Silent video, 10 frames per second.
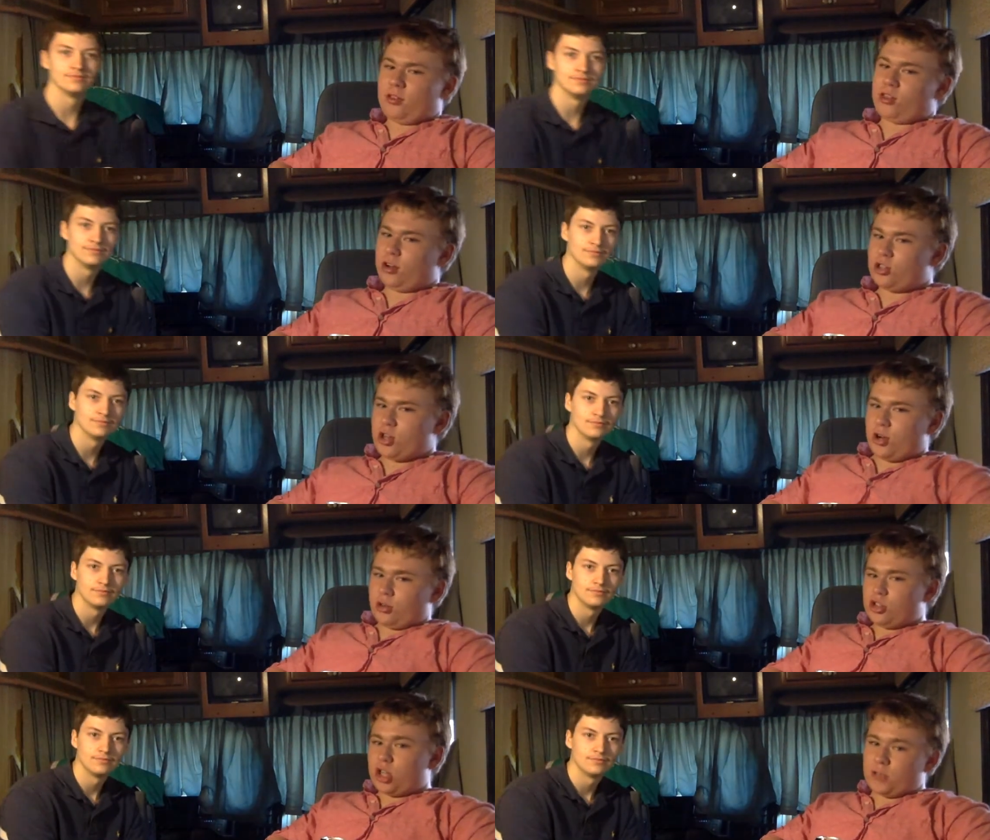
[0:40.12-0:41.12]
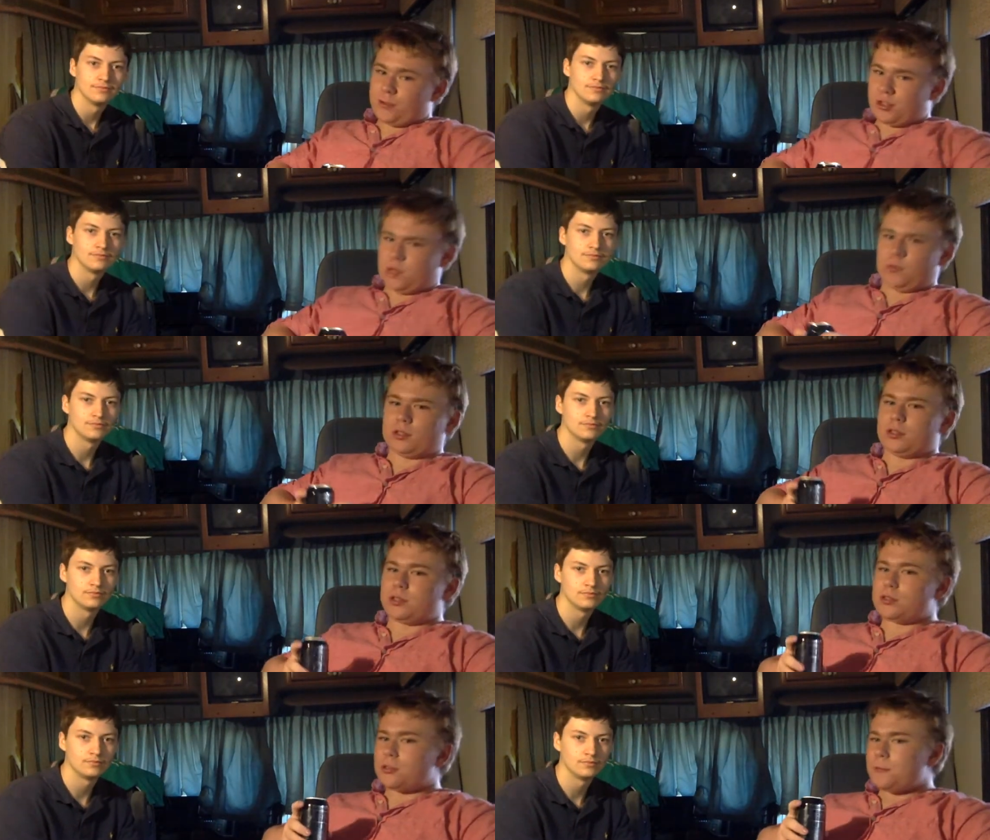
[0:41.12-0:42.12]
Speaker 1: a third channel just for stuff like
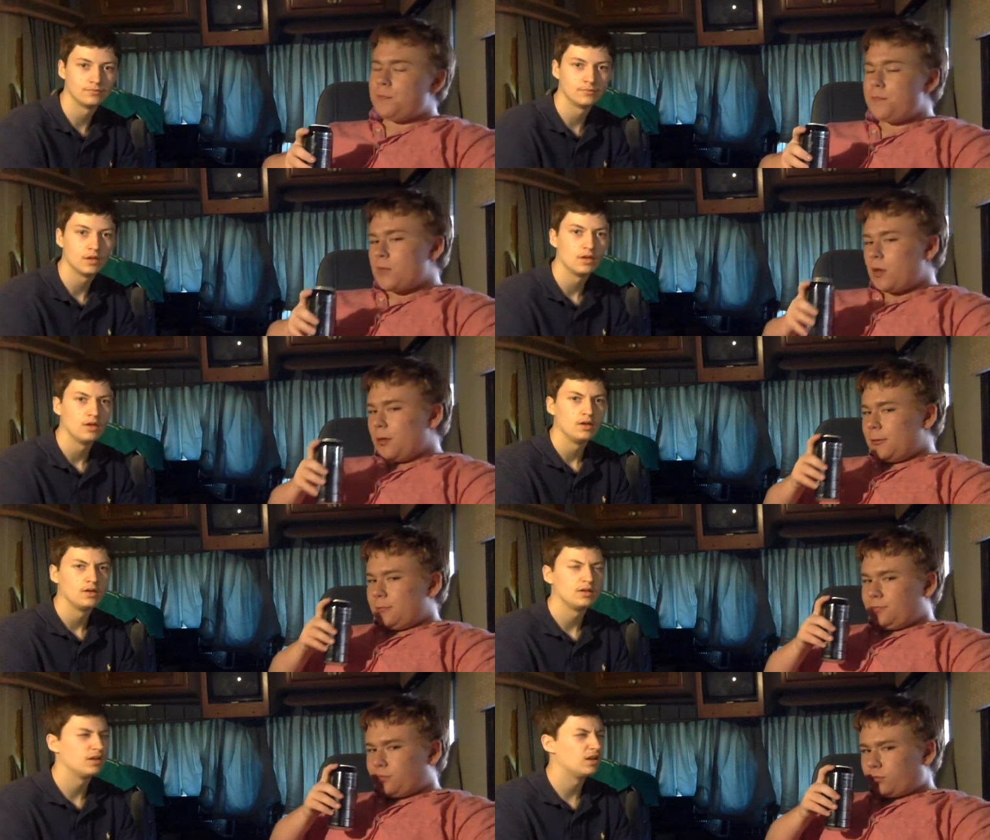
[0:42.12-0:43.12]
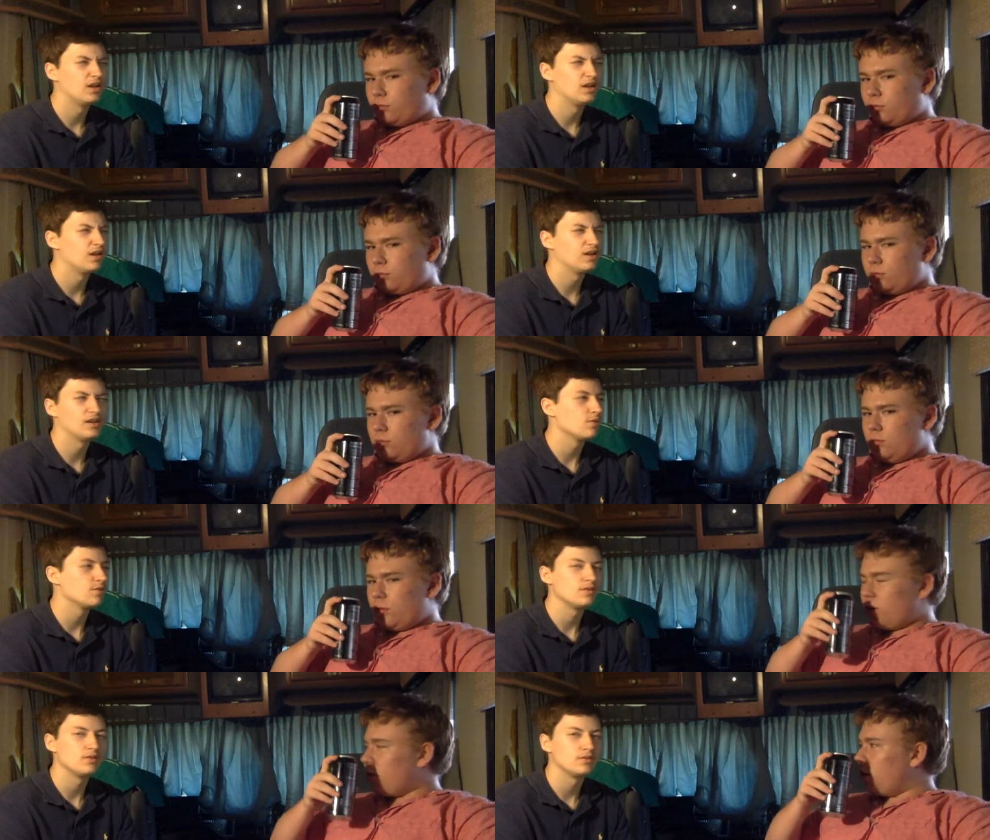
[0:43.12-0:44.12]
this. Uh, eh,
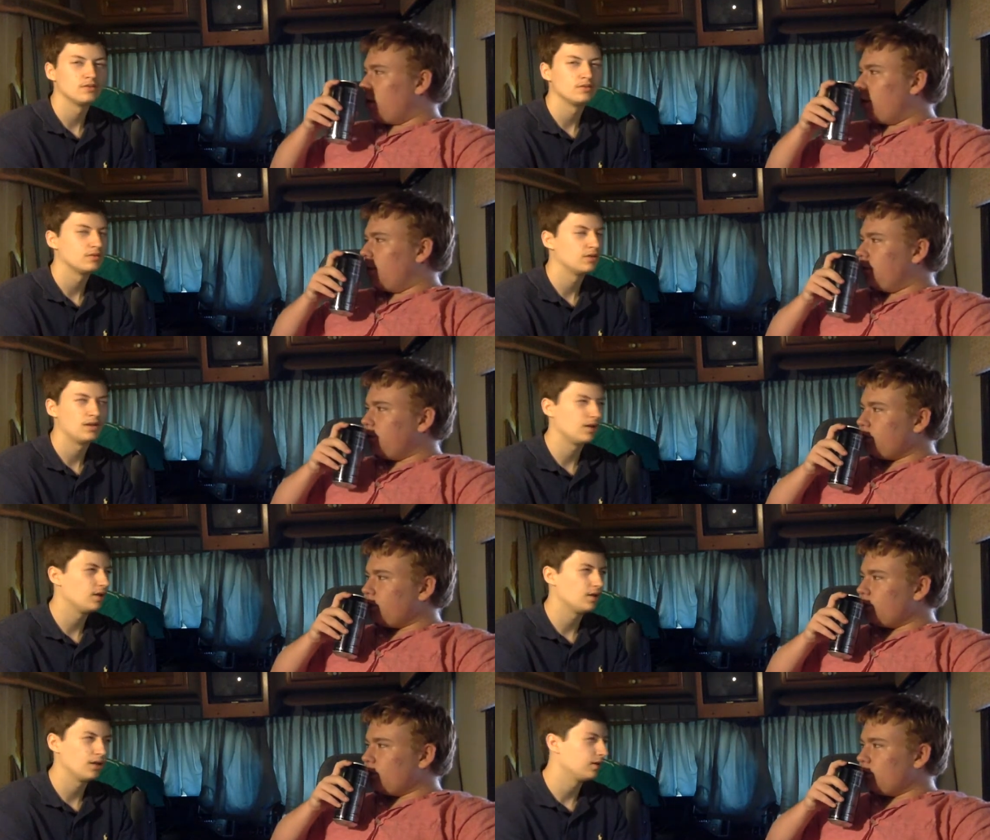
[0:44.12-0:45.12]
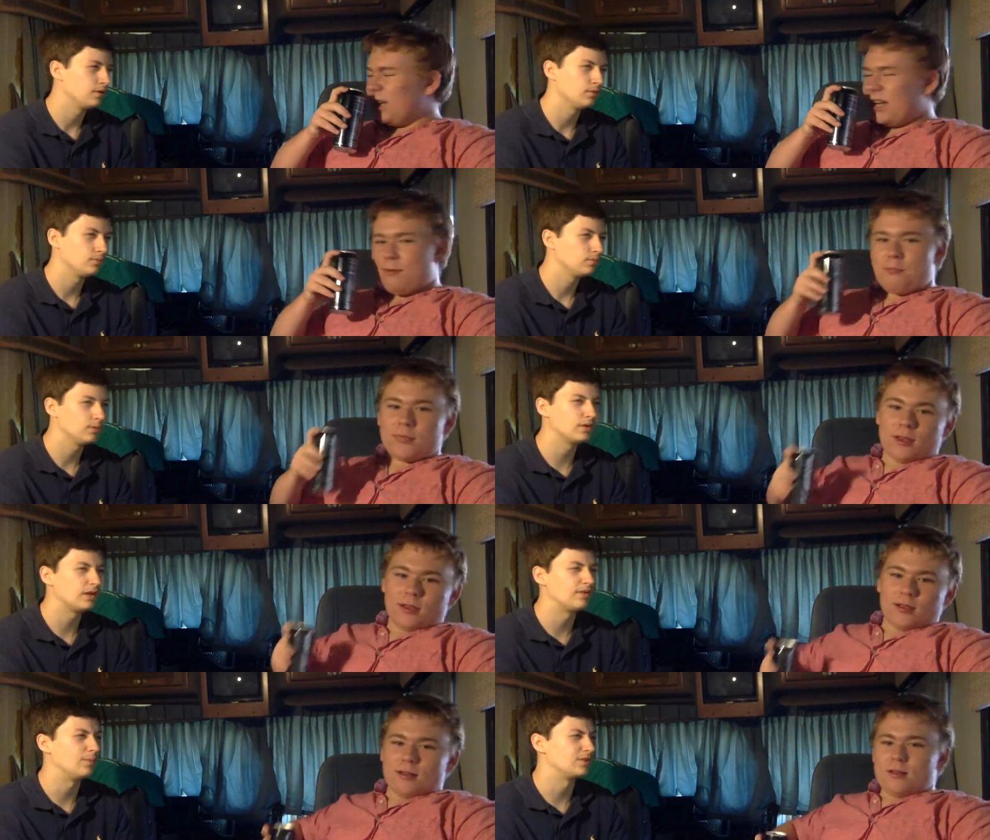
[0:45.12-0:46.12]
I'm not sure yet.
Speaker 2: Uh, We
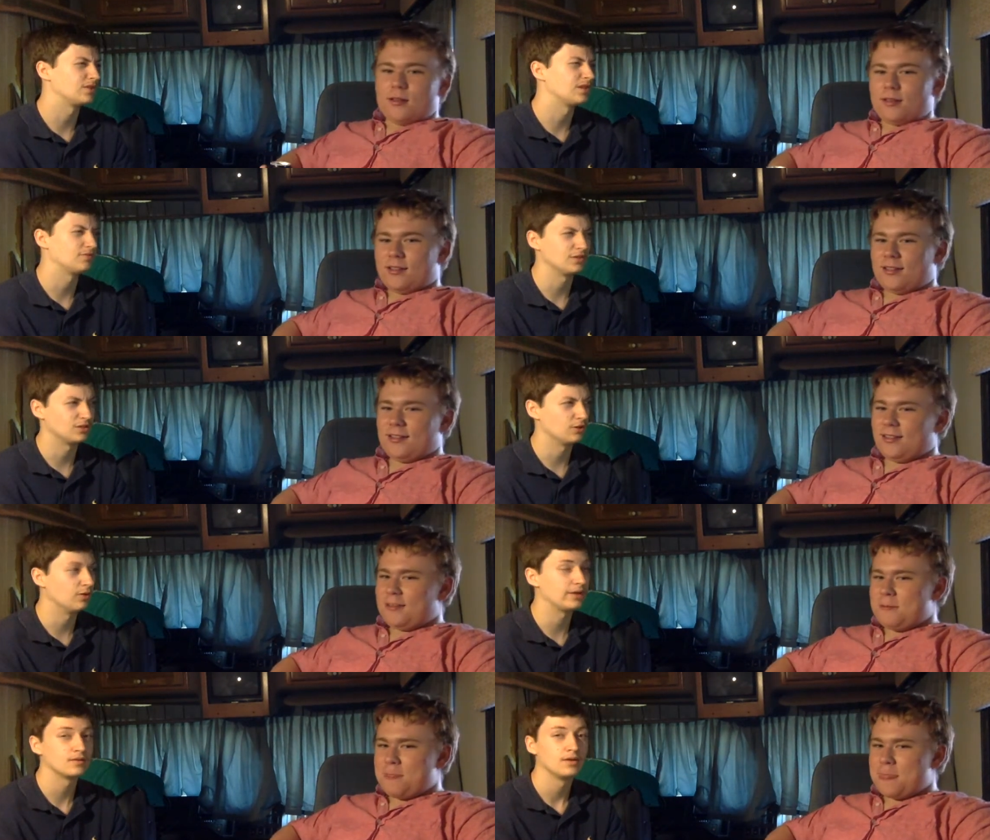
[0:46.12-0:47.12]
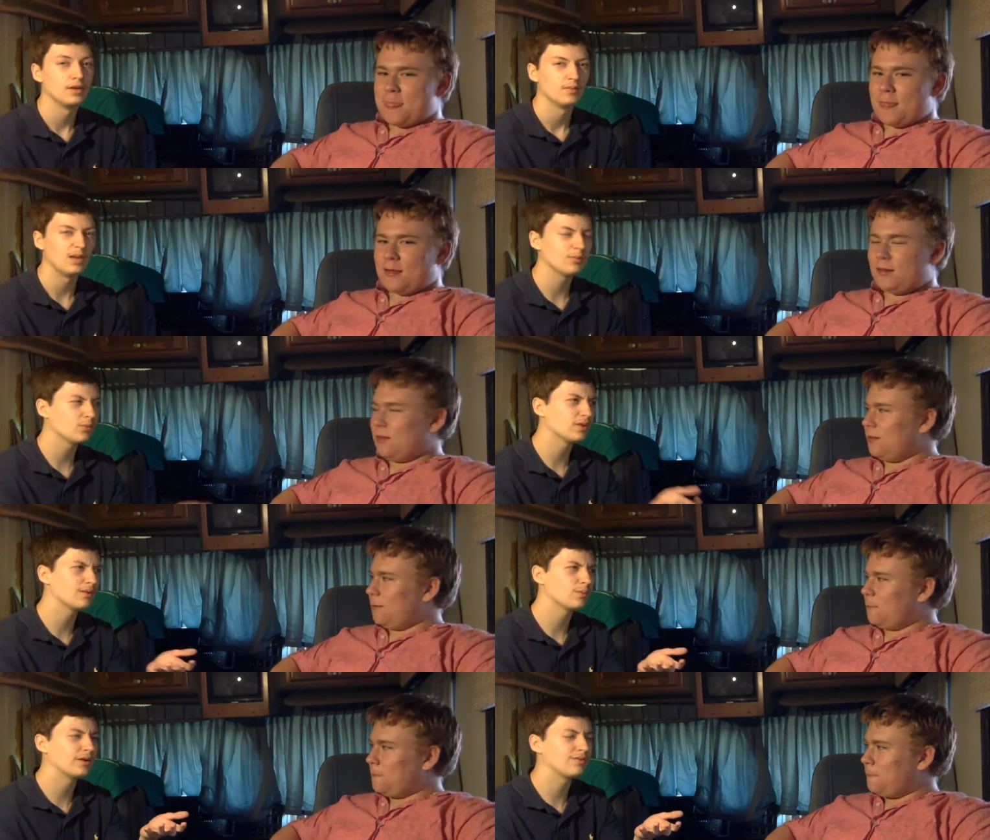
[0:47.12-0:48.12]
wouldn't have that much stuff to show. Like maybe when
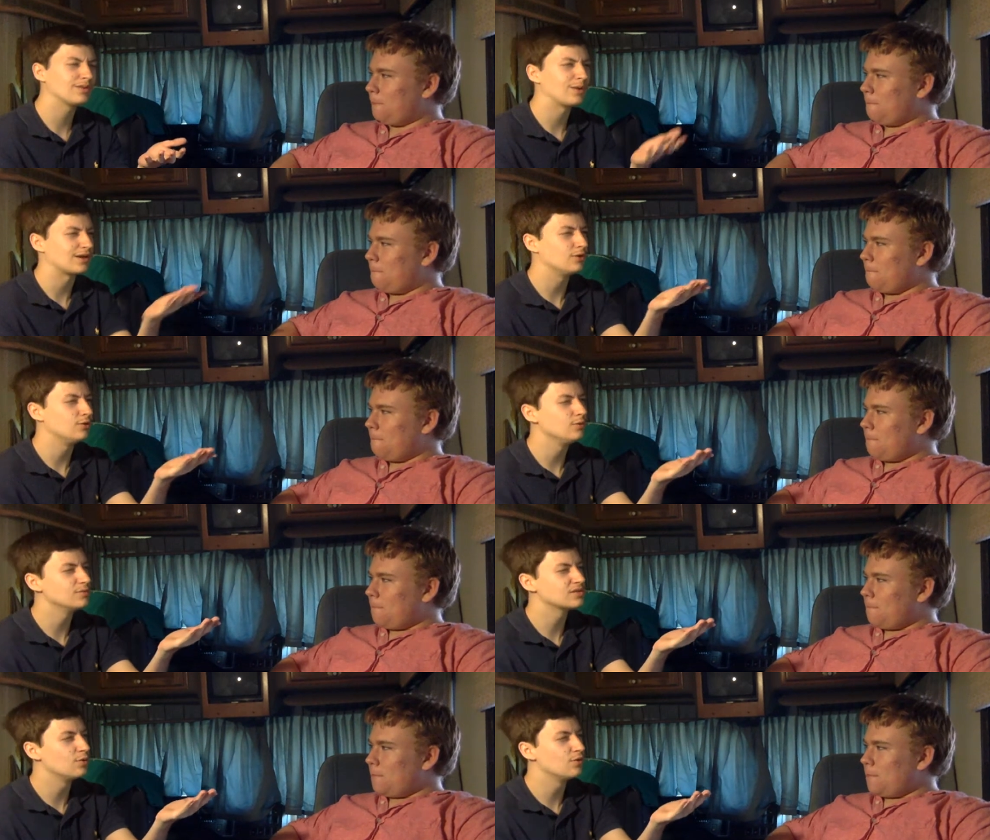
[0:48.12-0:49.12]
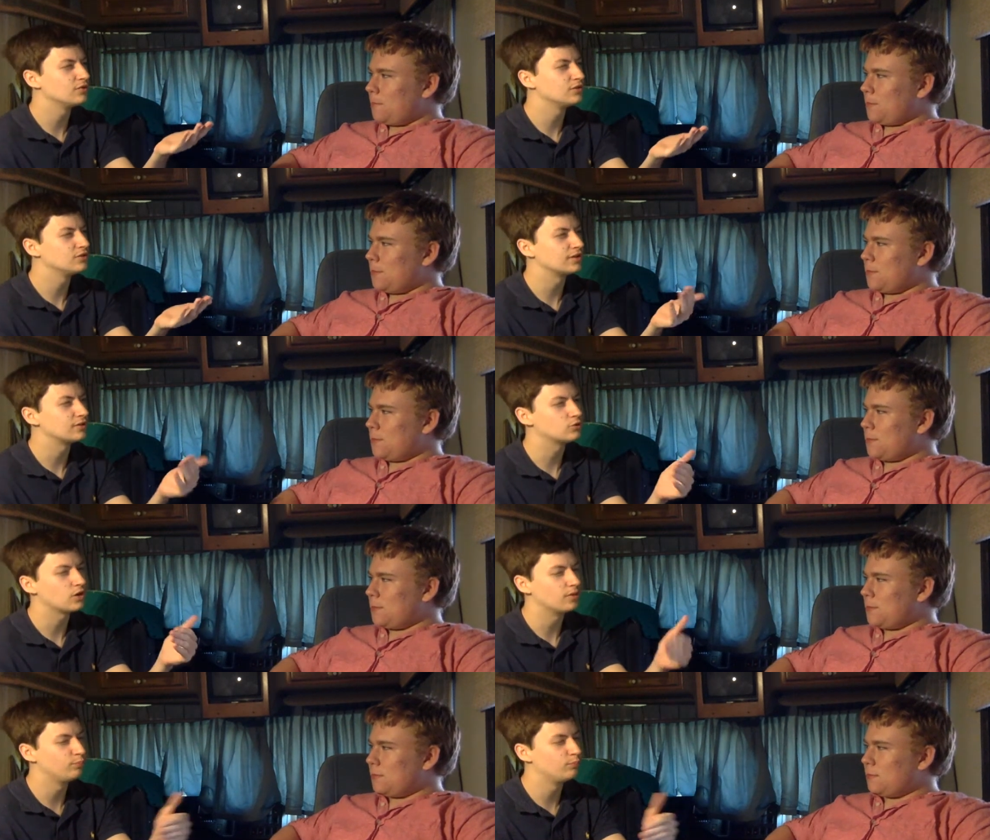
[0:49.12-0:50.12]
whenever the raccoons come over here and like
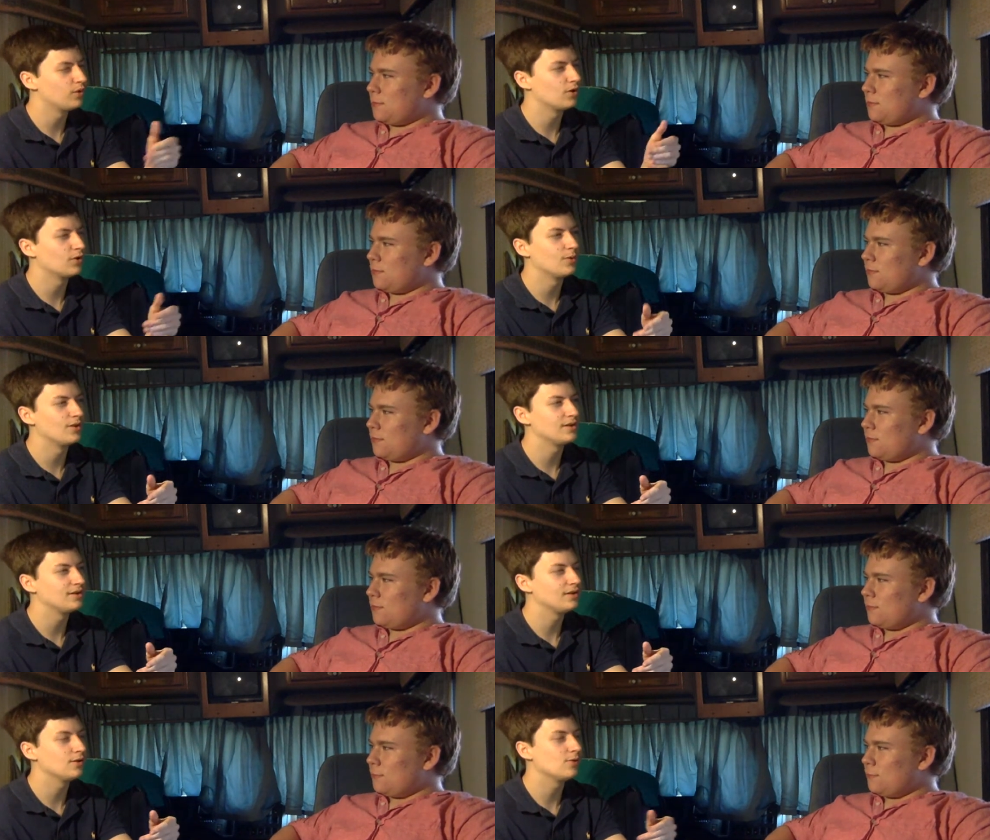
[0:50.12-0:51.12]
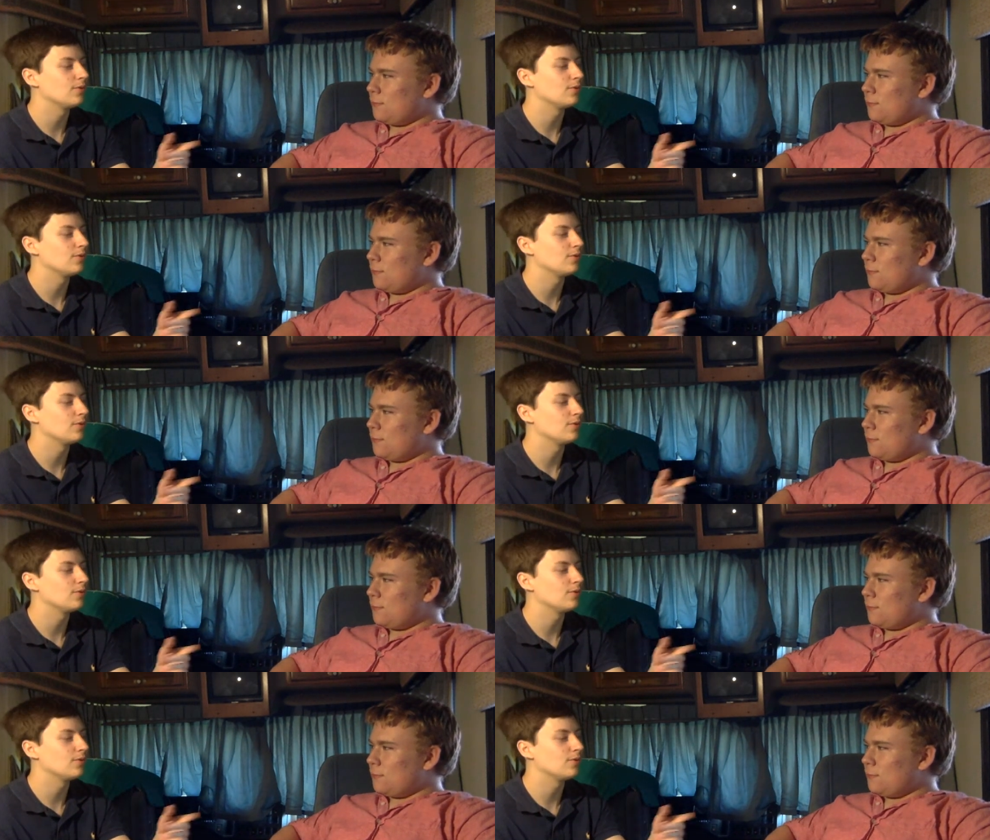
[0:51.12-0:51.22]
try to burrow into. Oh,